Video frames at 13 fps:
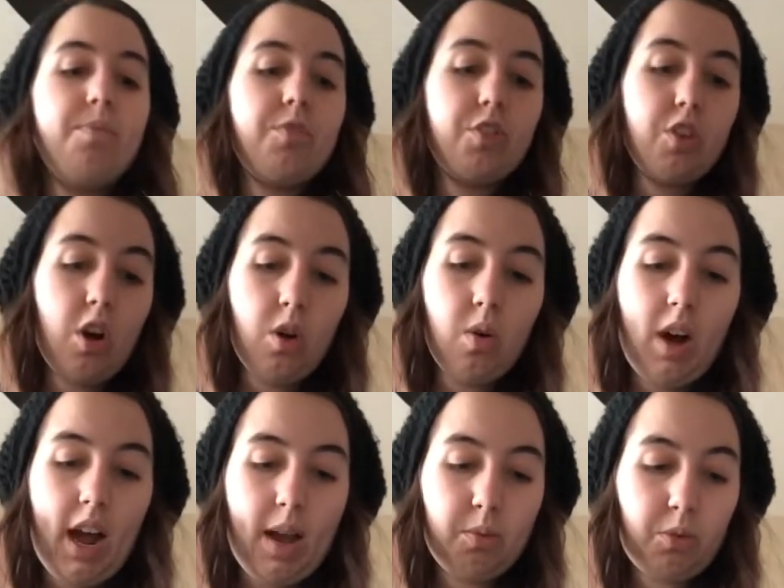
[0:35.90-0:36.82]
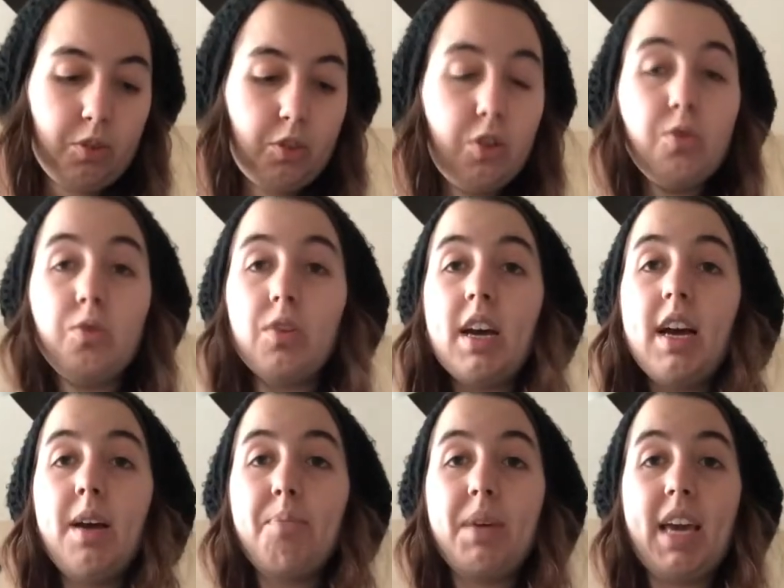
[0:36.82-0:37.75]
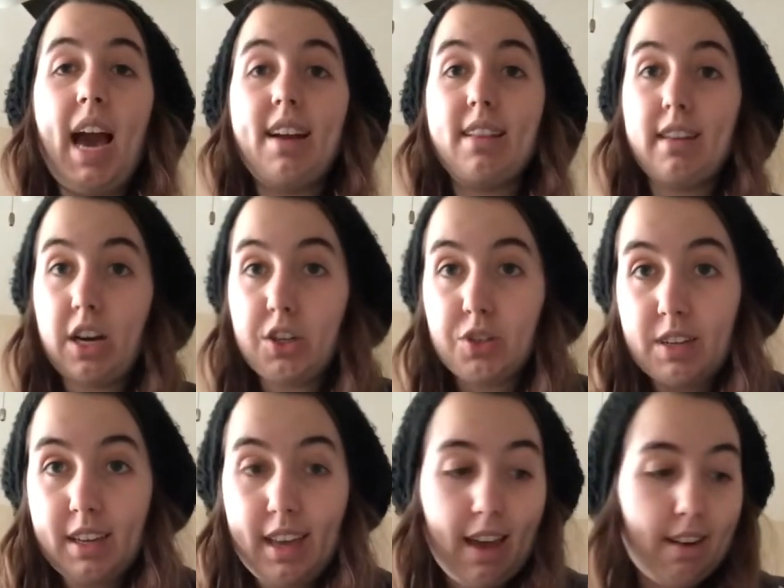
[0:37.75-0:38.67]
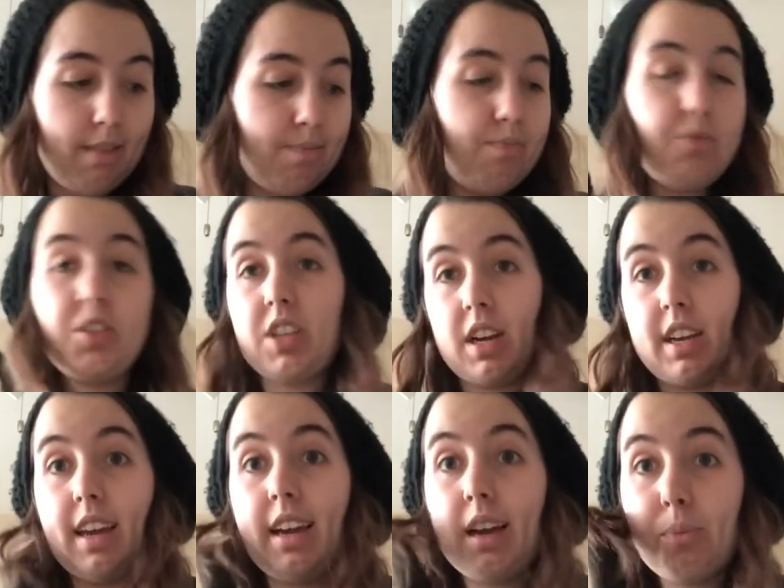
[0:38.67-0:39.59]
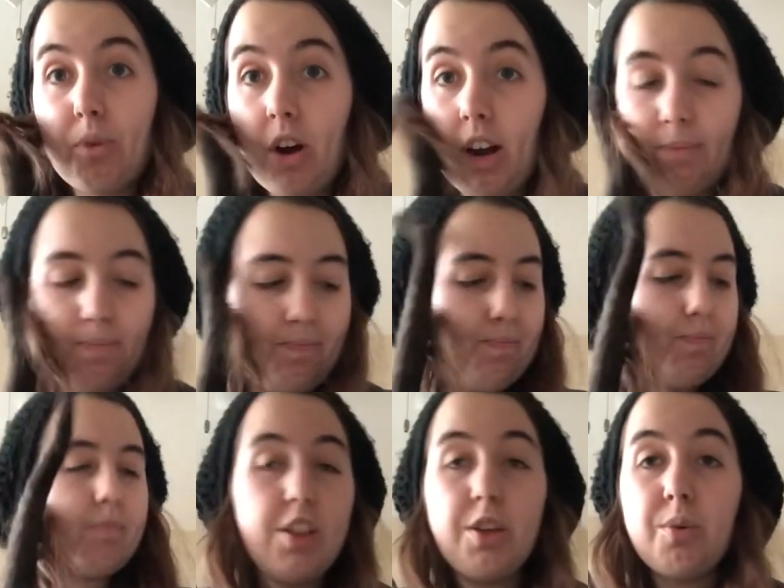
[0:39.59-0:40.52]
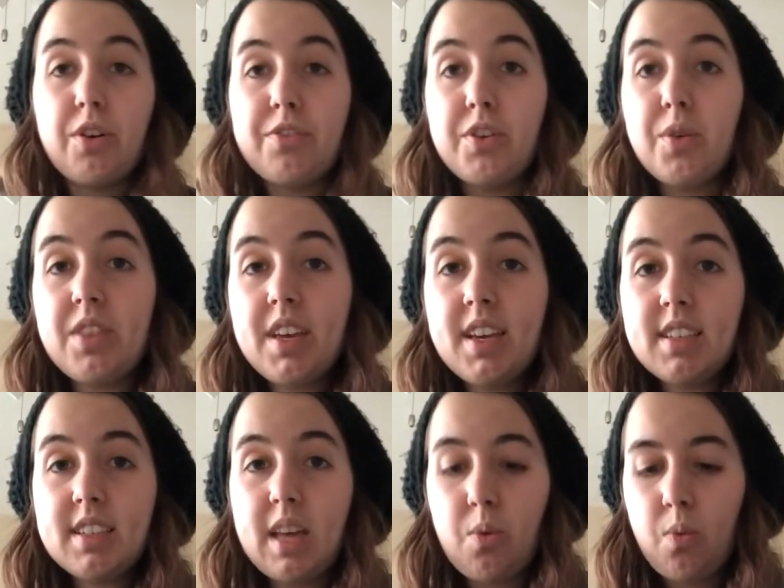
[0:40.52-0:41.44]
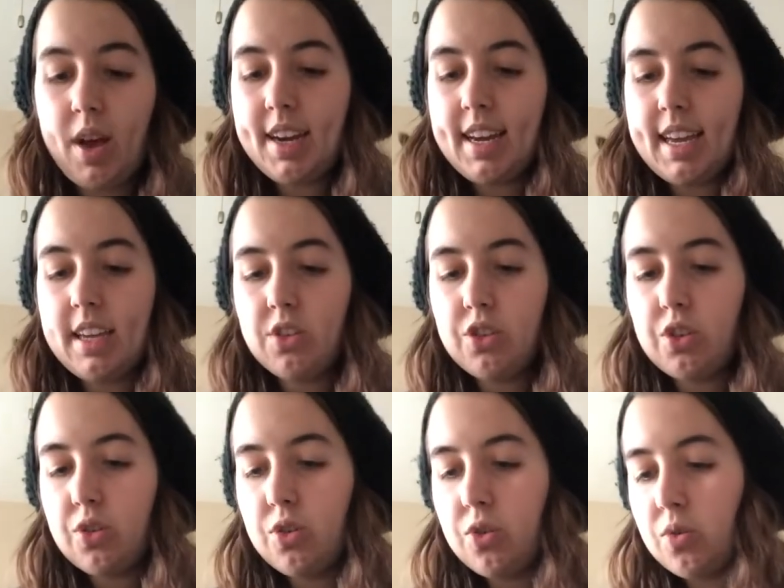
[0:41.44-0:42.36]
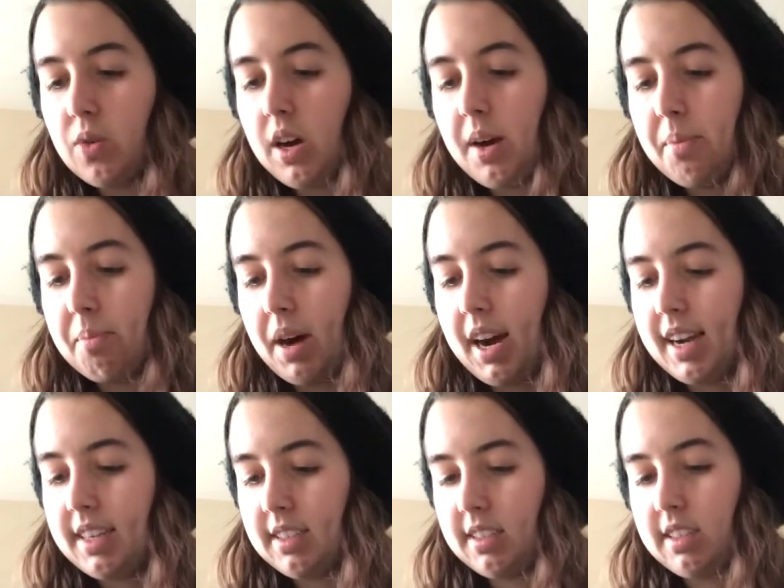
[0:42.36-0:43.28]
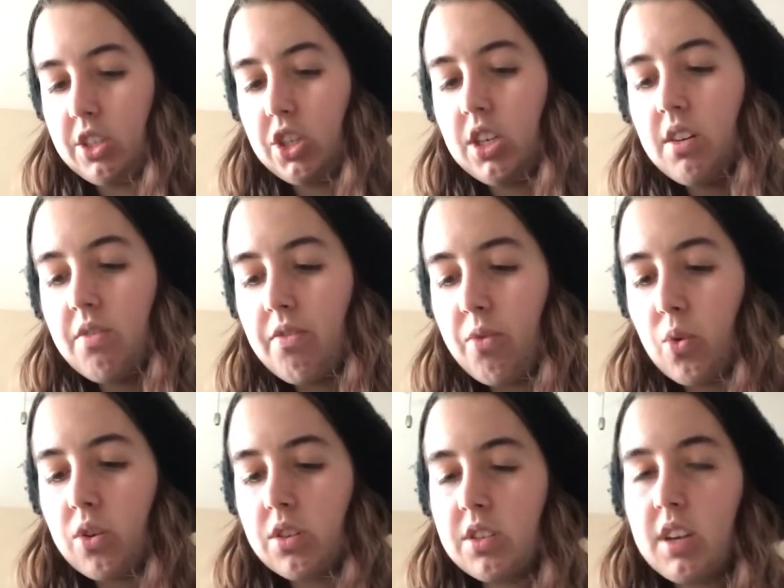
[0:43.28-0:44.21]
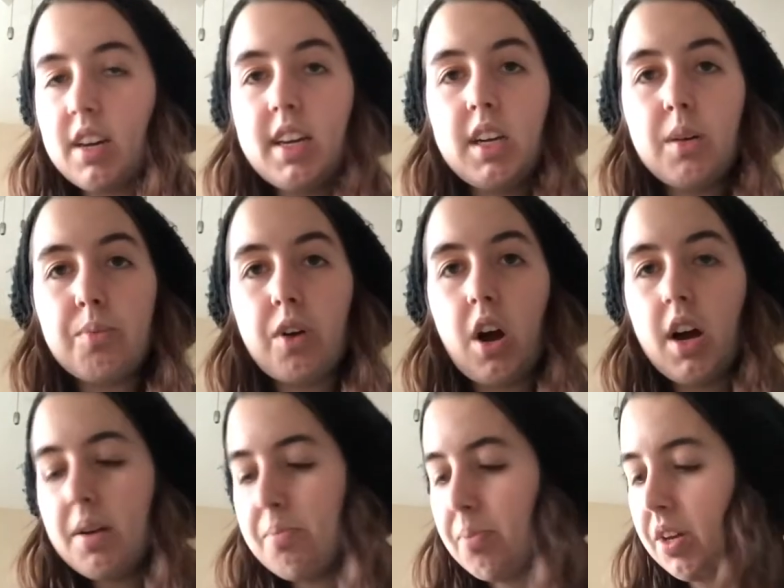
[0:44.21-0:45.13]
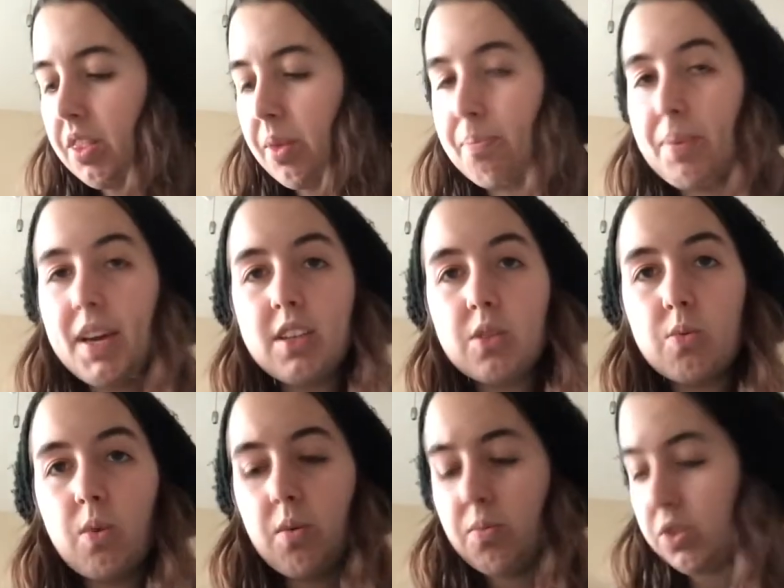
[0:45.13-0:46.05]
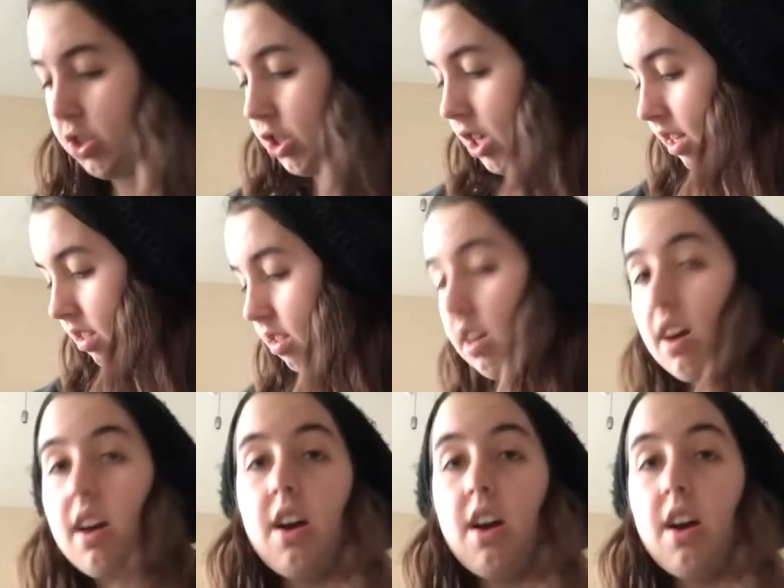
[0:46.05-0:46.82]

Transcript: So I will soon be out of the country again studying abroad. There were a few things that went into my decision for studying abroad, but the biggest one was just